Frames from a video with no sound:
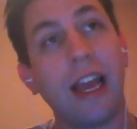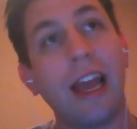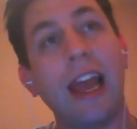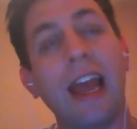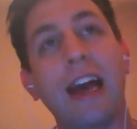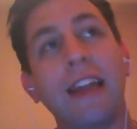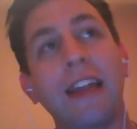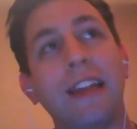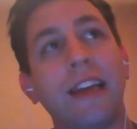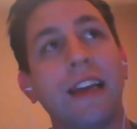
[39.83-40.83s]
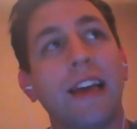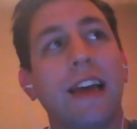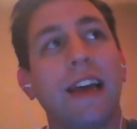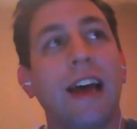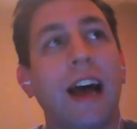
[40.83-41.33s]
And
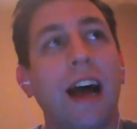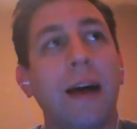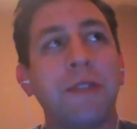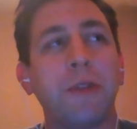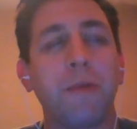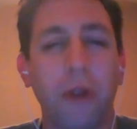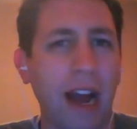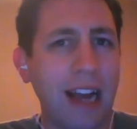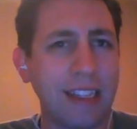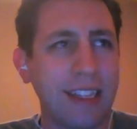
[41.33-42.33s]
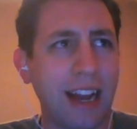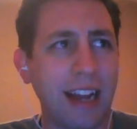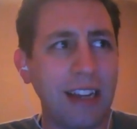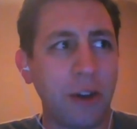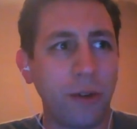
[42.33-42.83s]
I'm surprised that I
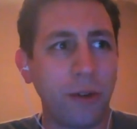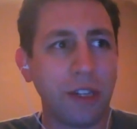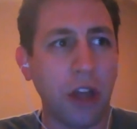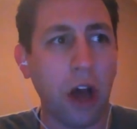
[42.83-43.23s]
don't just